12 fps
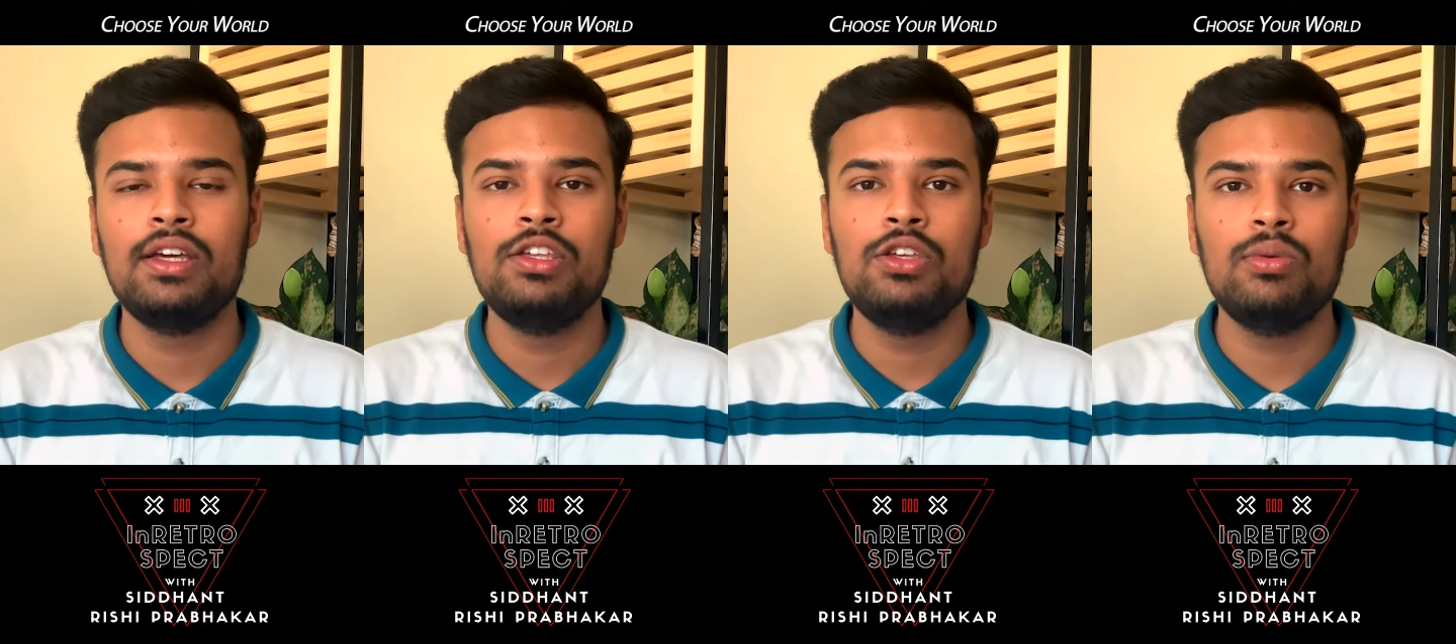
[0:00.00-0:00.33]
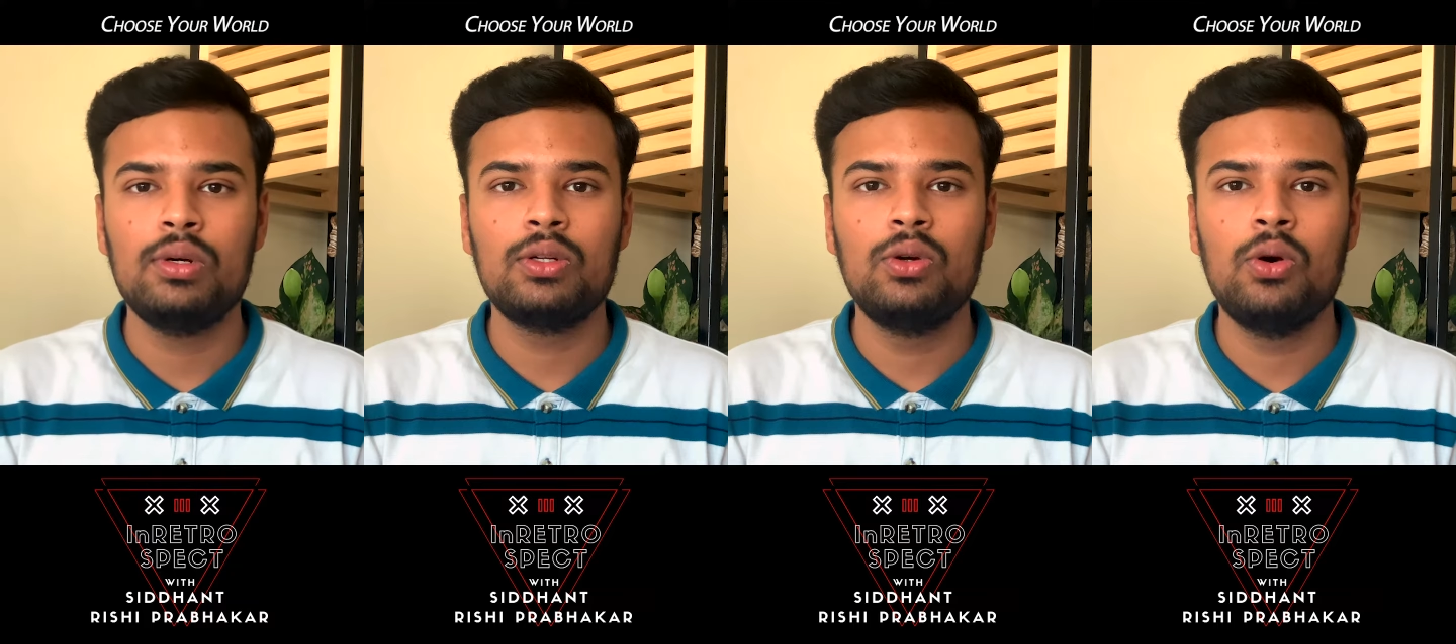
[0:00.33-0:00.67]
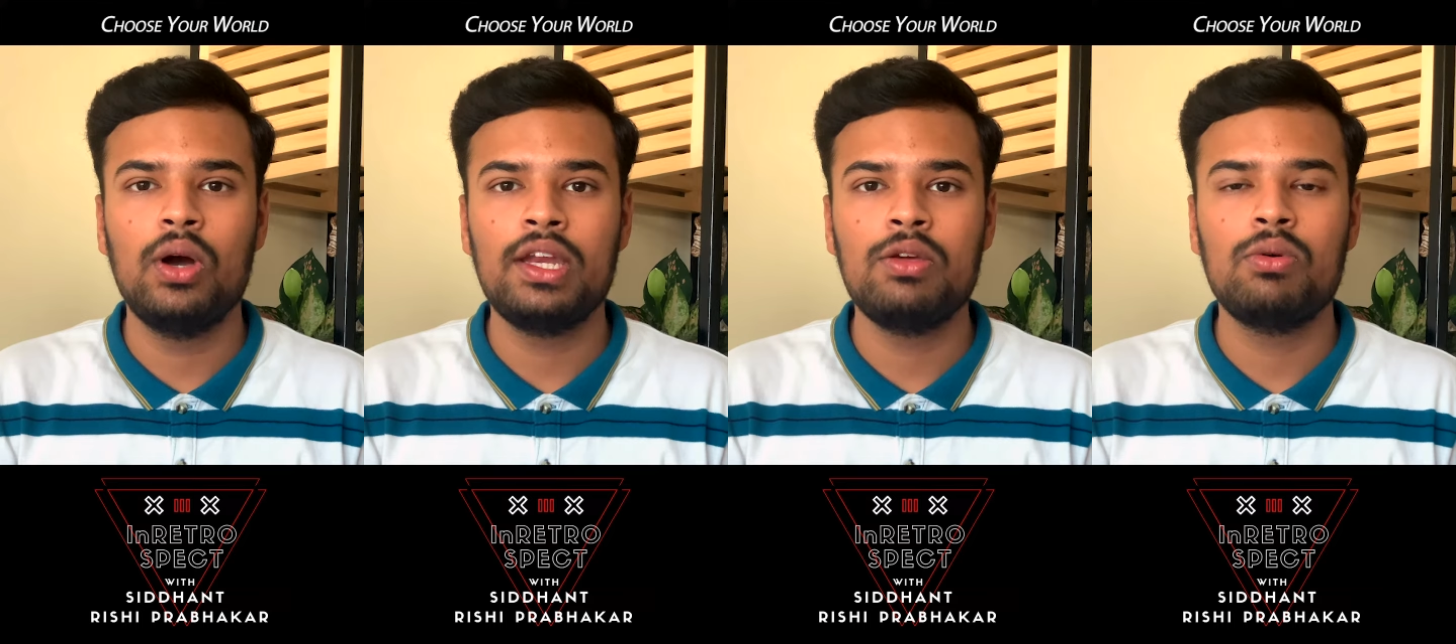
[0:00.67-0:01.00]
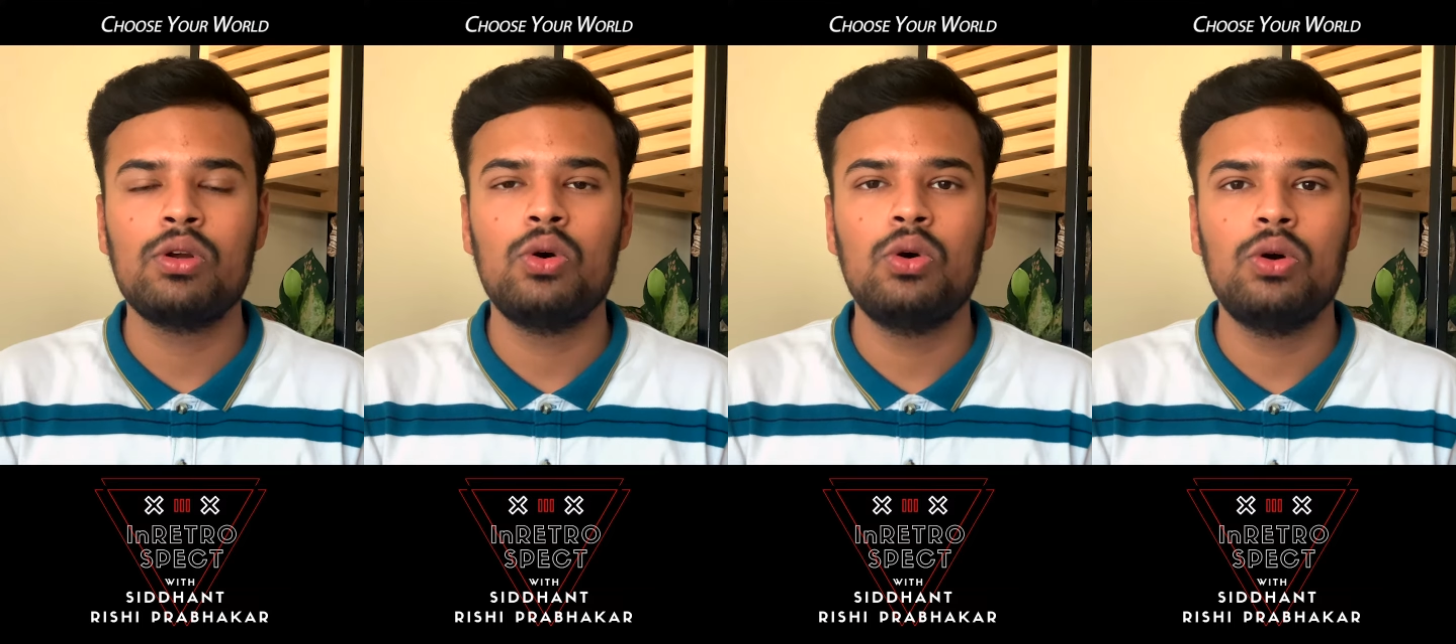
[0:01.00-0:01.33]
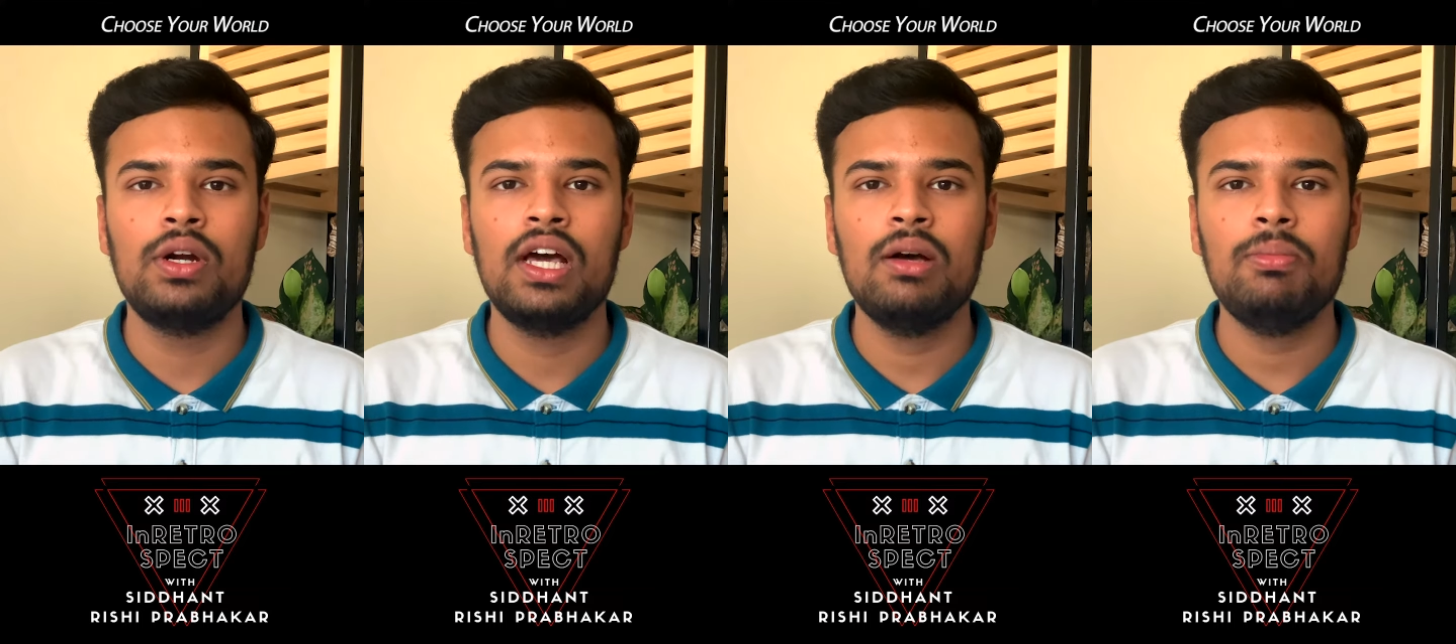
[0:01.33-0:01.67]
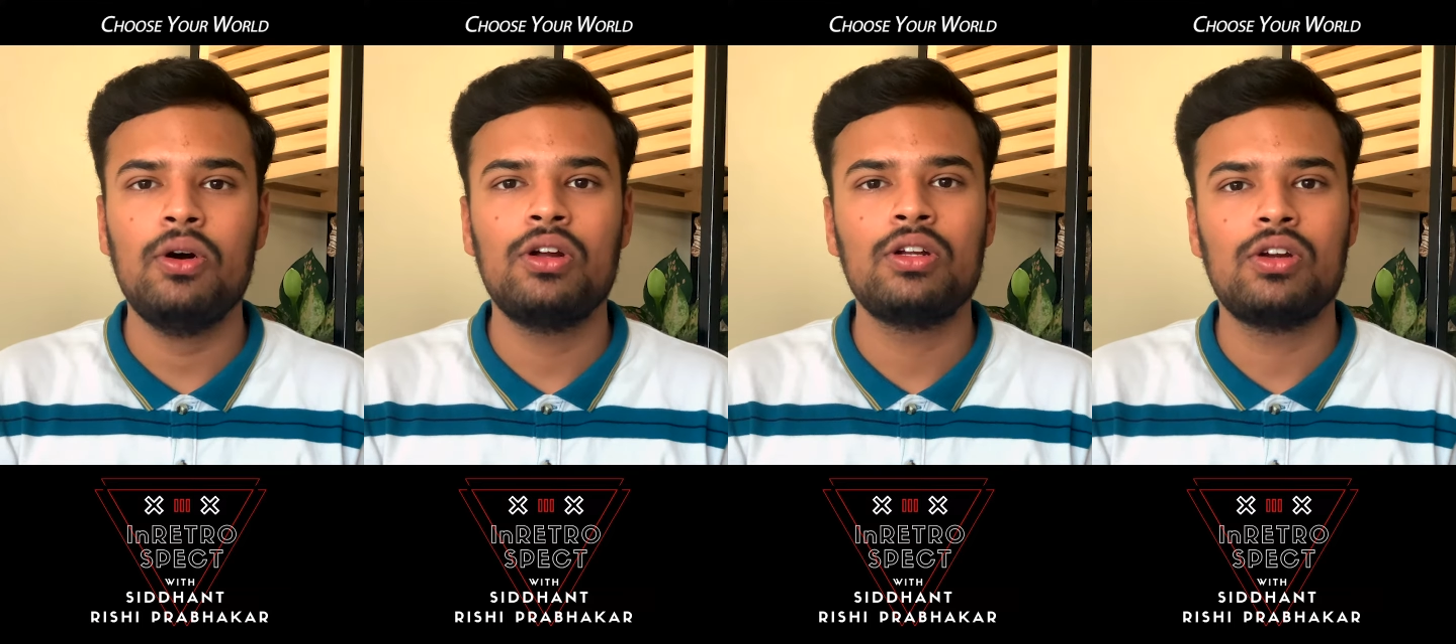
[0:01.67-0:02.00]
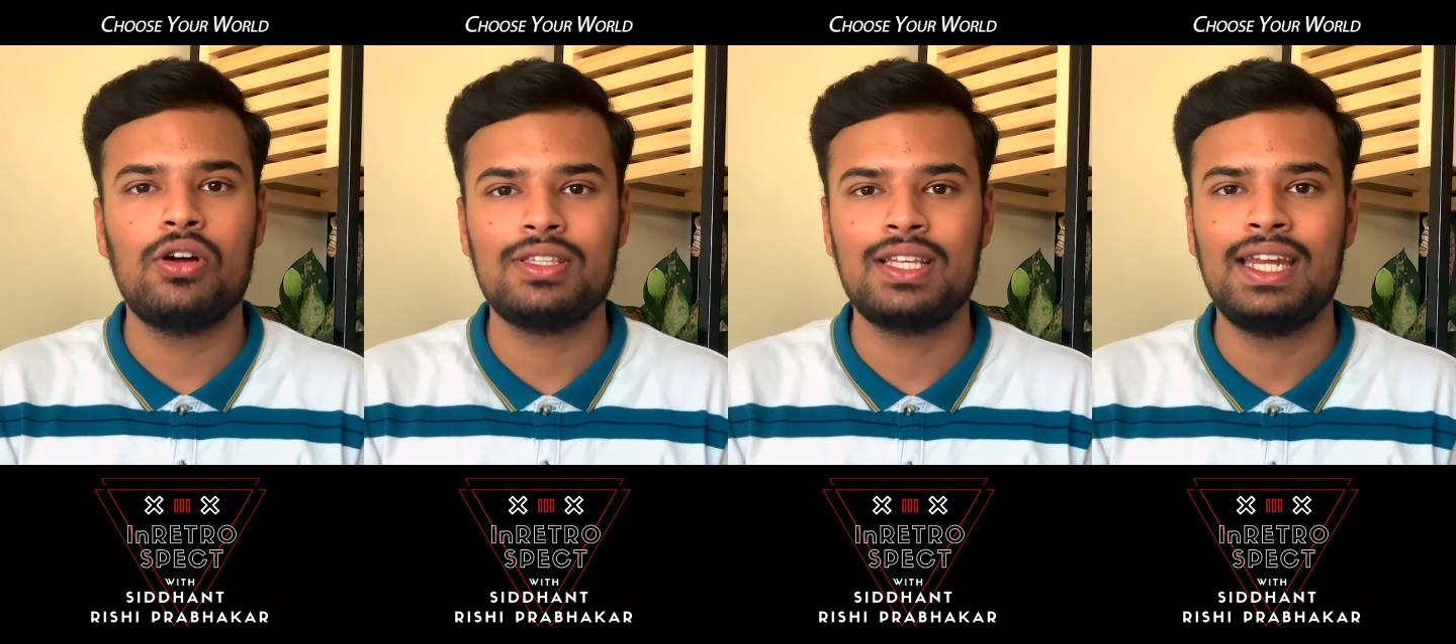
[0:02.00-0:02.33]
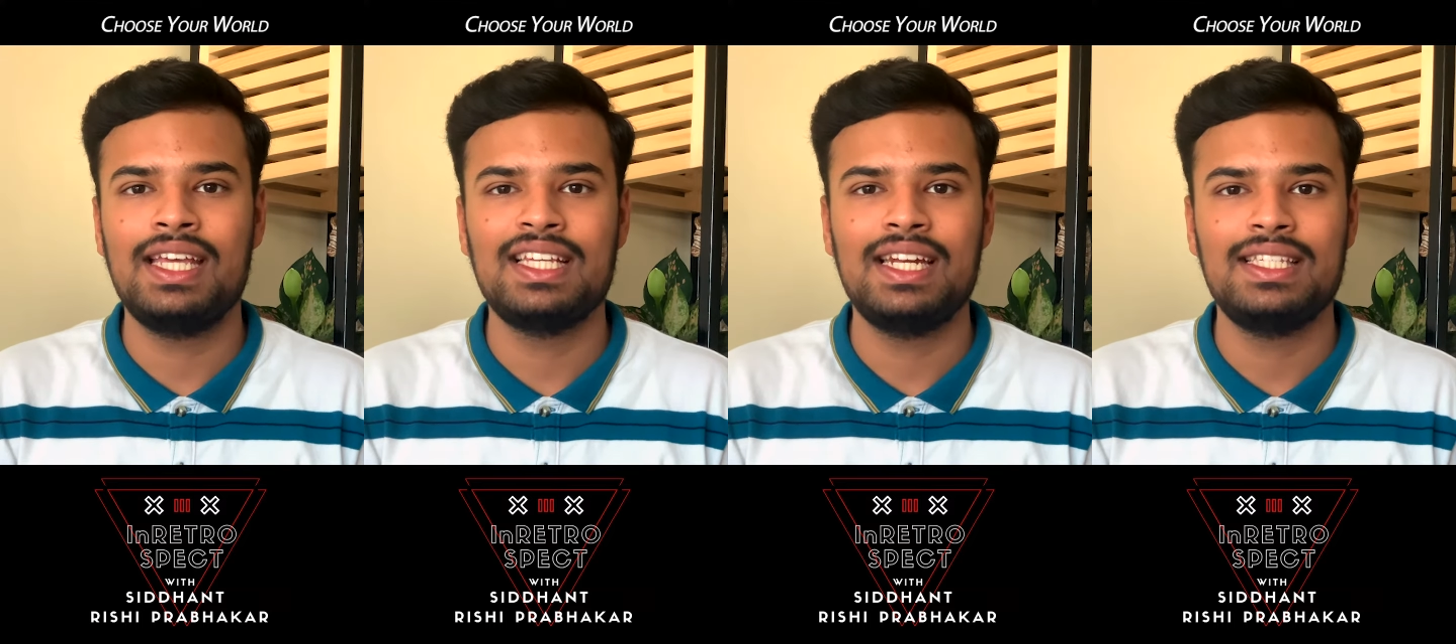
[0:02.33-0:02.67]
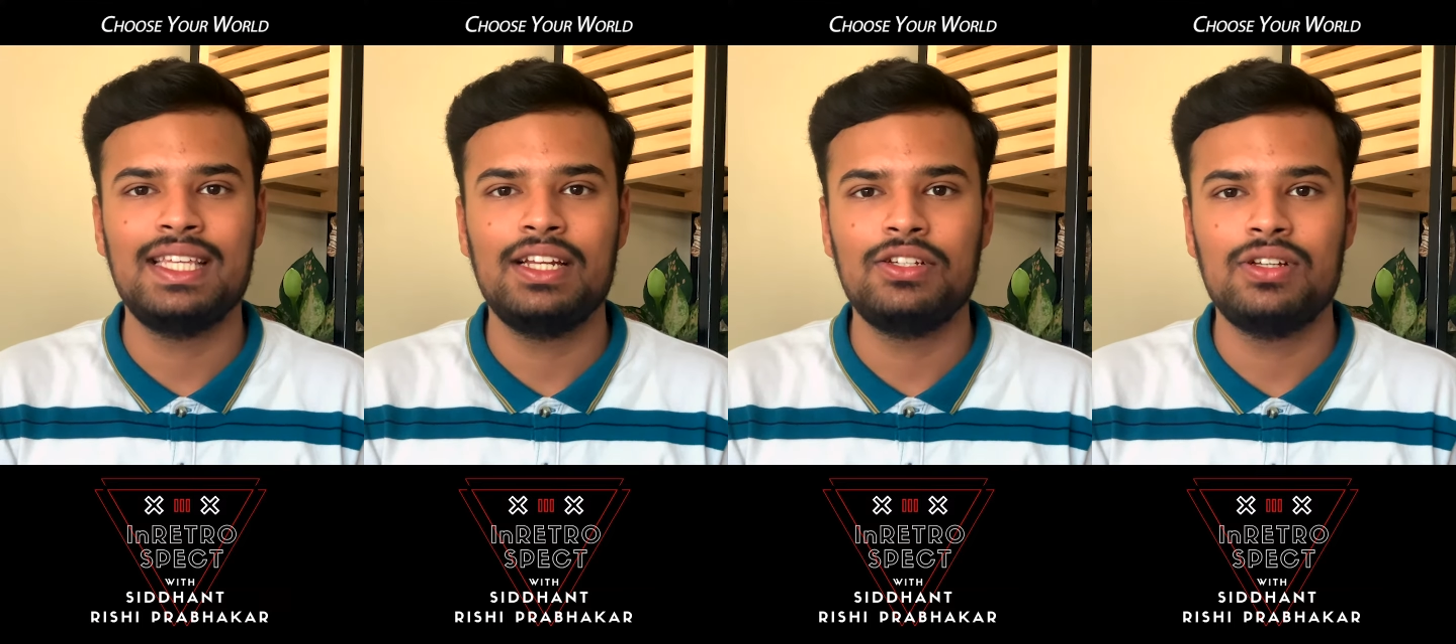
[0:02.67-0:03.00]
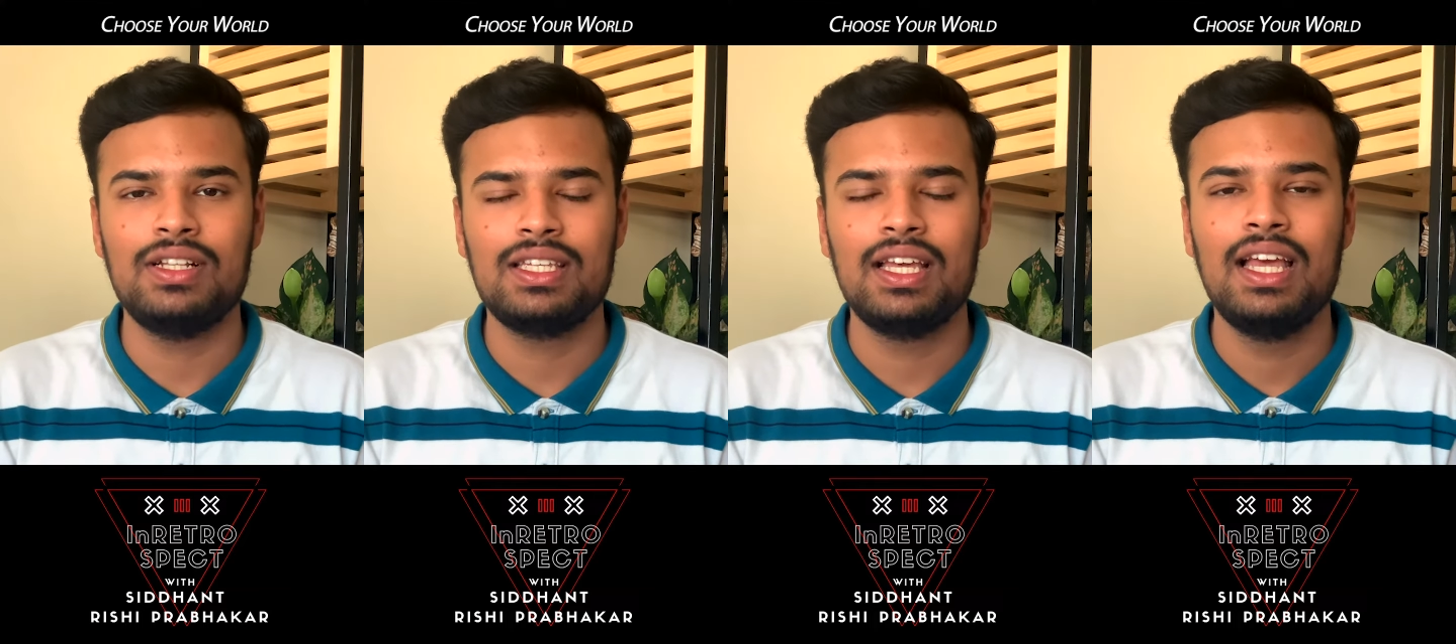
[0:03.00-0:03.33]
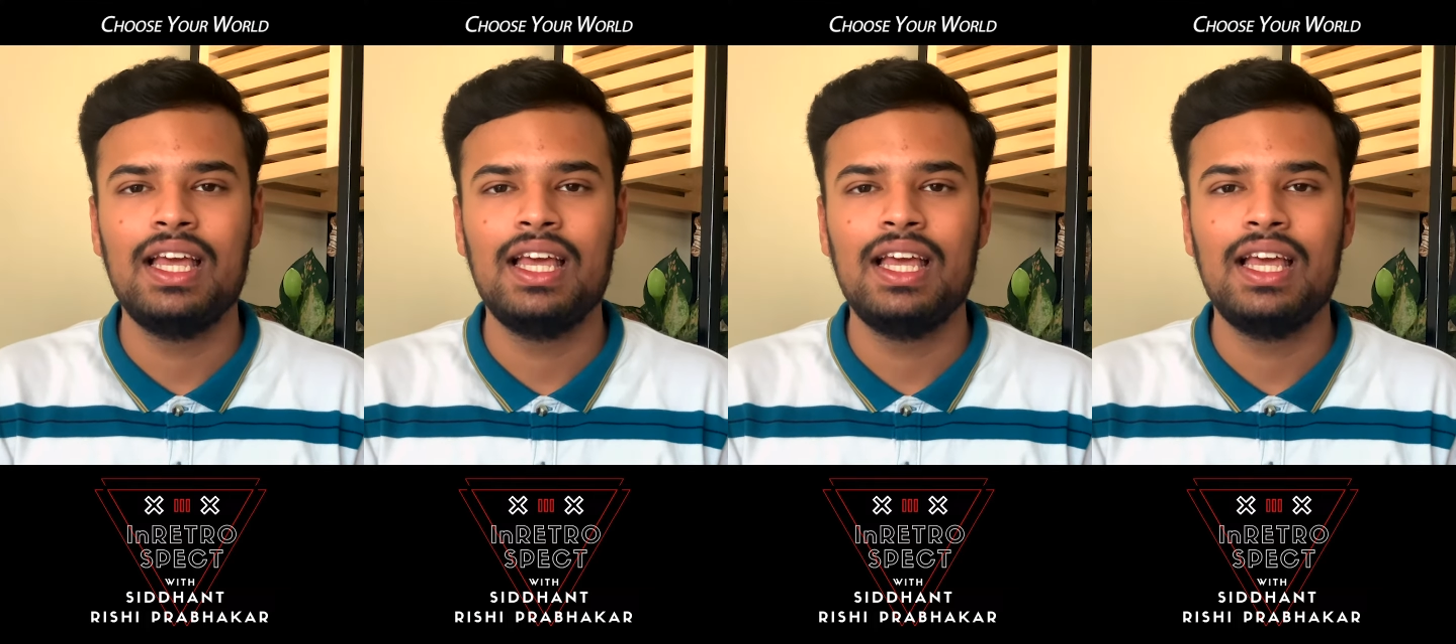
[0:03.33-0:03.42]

you would go and you would hoard up on groceries and essentials,